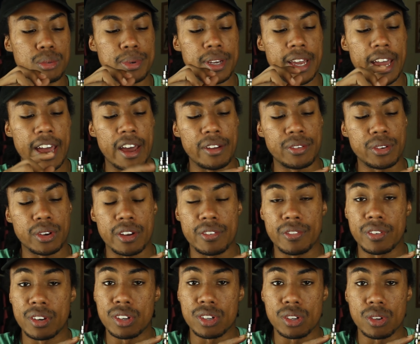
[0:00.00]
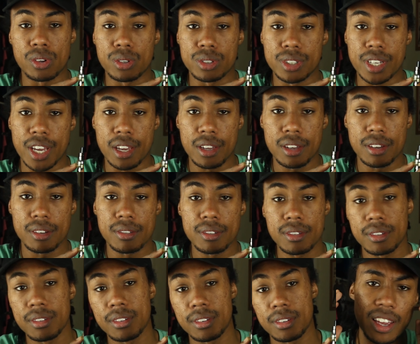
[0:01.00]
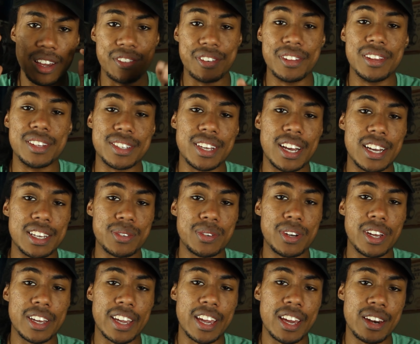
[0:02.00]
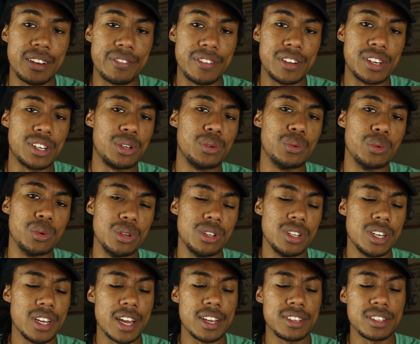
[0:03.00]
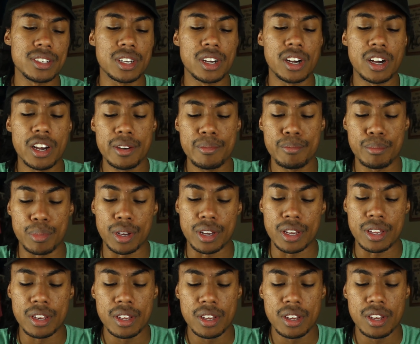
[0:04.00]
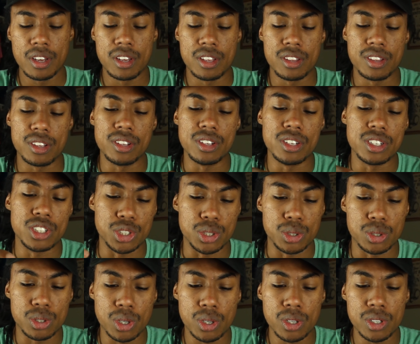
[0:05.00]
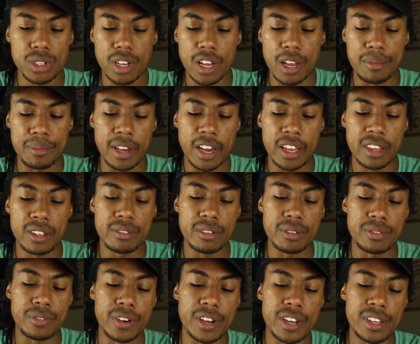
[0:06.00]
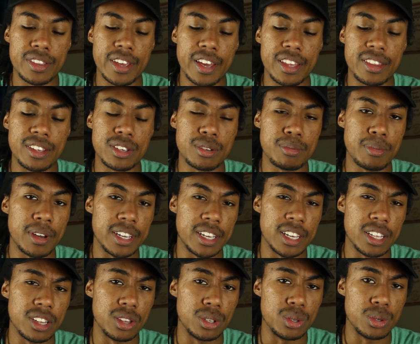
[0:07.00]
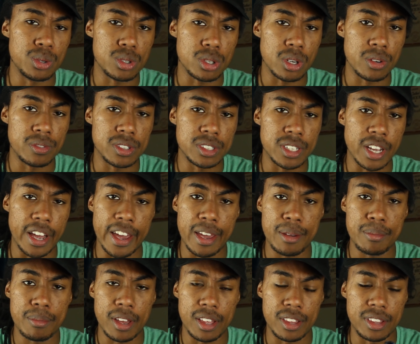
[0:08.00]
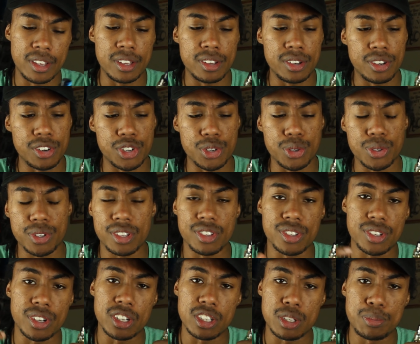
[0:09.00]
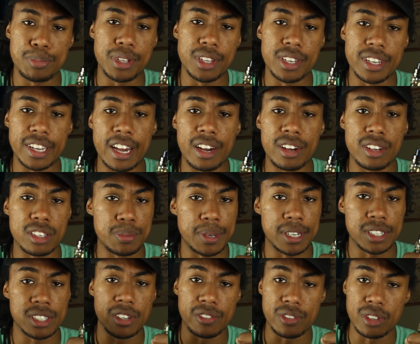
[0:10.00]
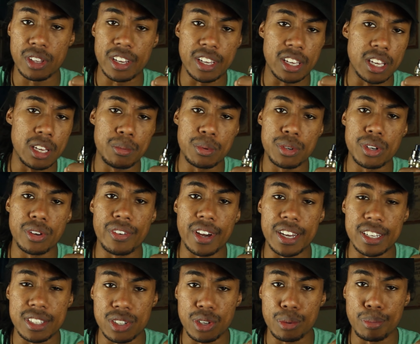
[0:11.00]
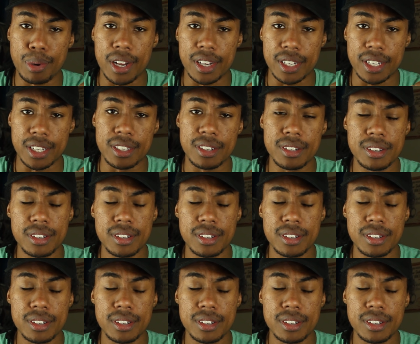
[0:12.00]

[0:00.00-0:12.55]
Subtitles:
bit after I finish a whole tank. And for this last one, I can't officially rule it as a con, but the little juice hole, I'm kind of afraid that this might get loose over time and then your juice can start spilling out, especially if you like keep your device in your pocket.